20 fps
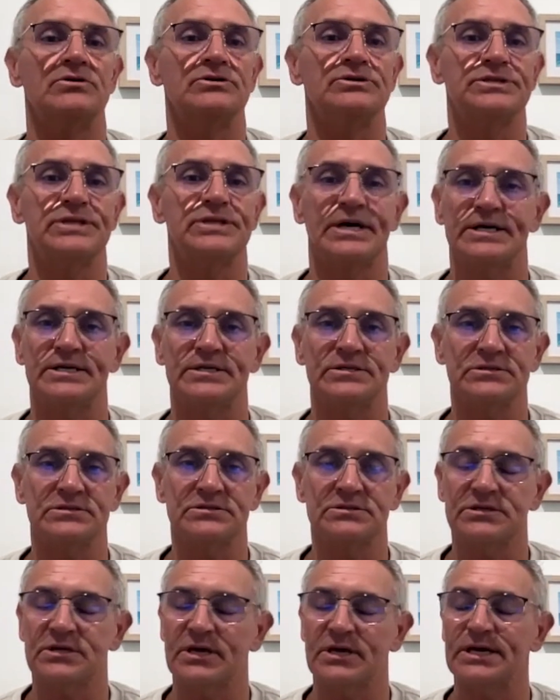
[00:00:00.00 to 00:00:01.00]
flight
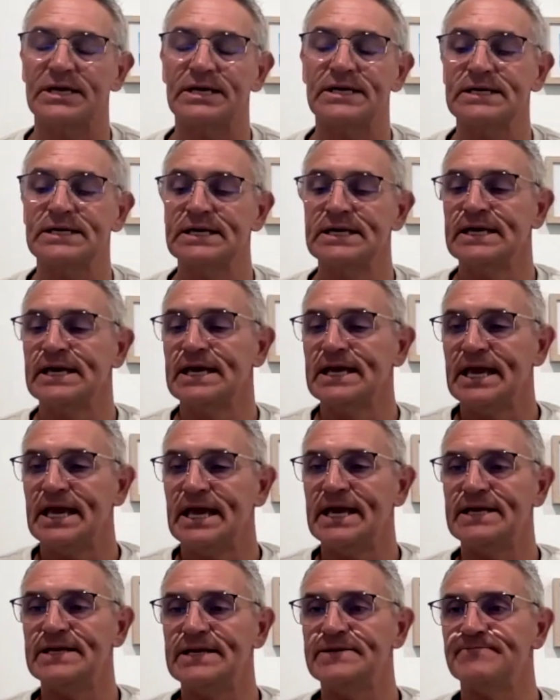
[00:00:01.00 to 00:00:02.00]
day. Okay.
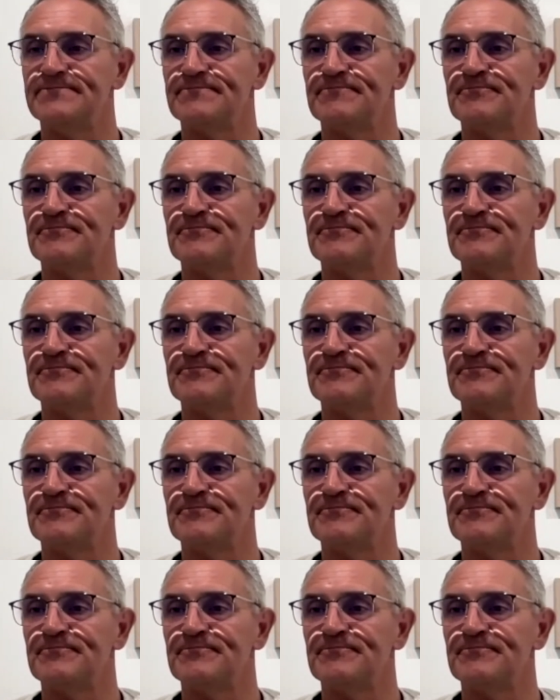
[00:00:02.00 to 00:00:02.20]
And we're